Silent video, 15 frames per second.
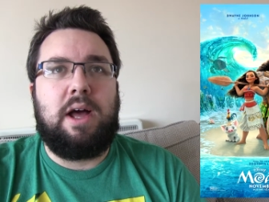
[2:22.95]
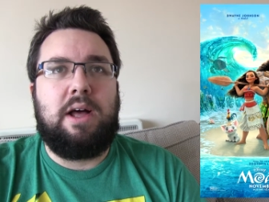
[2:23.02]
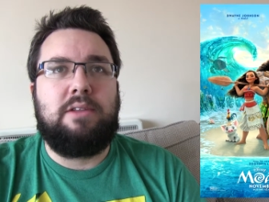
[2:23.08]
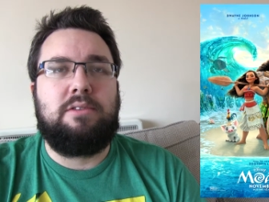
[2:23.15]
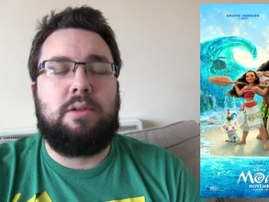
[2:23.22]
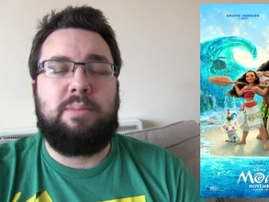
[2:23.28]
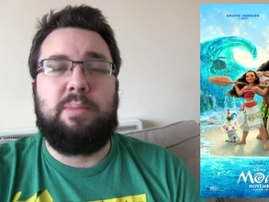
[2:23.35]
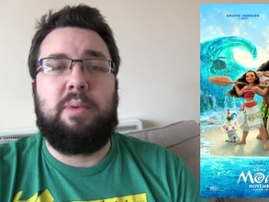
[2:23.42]

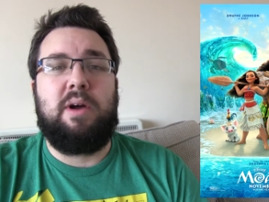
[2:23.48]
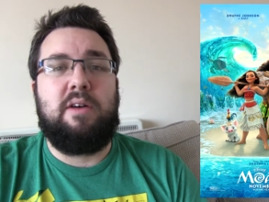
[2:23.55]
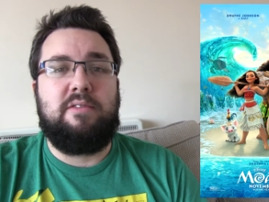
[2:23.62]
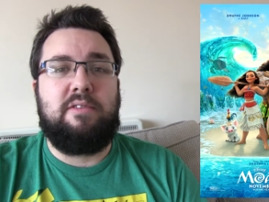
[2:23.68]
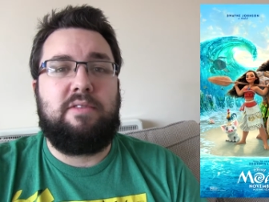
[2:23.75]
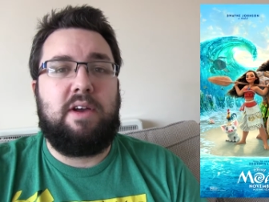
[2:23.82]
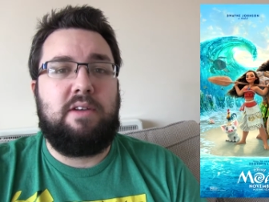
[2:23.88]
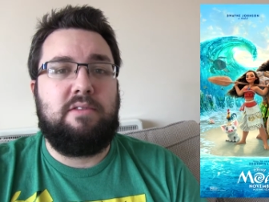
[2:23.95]
as some of my
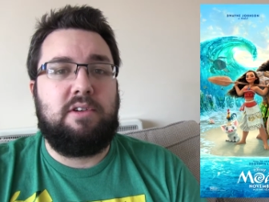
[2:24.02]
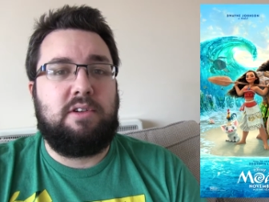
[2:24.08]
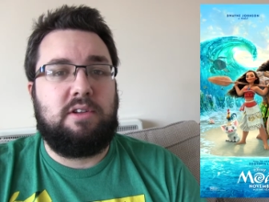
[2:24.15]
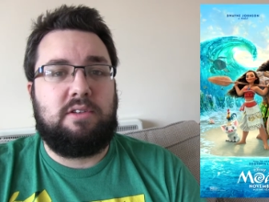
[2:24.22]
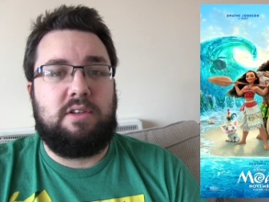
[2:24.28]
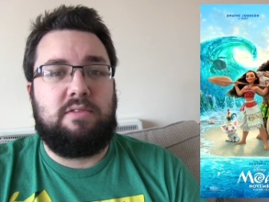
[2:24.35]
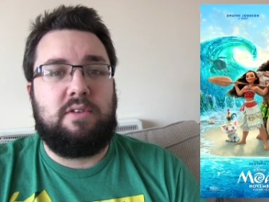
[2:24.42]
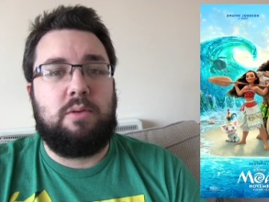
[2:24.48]
other favourite
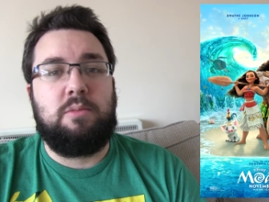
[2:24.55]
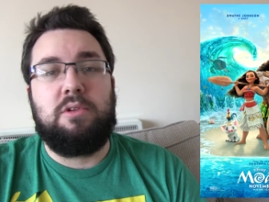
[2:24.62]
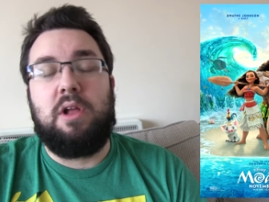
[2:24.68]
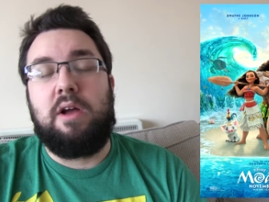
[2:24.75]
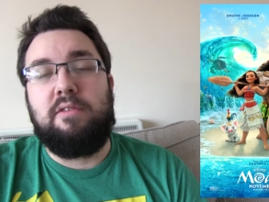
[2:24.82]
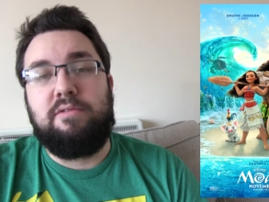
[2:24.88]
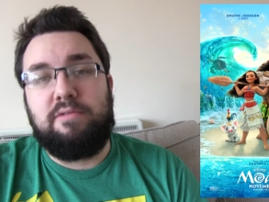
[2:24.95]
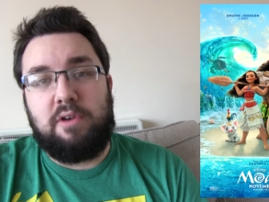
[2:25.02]
Disney films
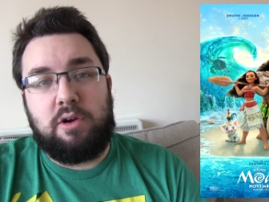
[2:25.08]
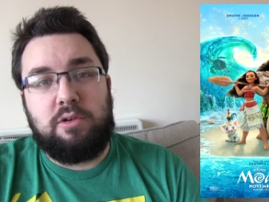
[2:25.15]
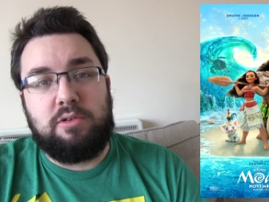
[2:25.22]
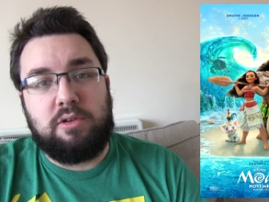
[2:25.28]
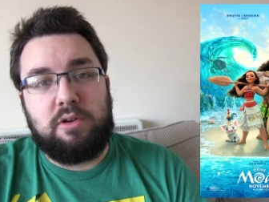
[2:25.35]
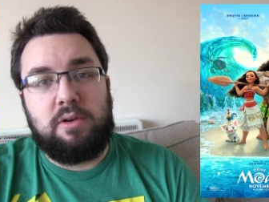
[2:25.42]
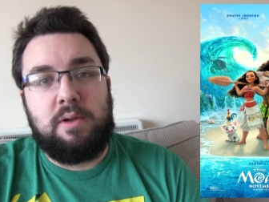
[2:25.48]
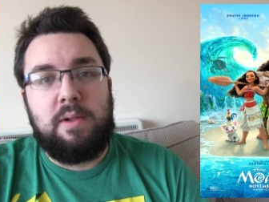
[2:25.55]
like
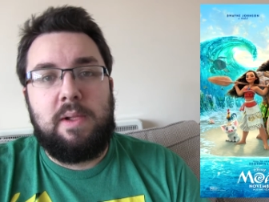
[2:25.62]
Frozen.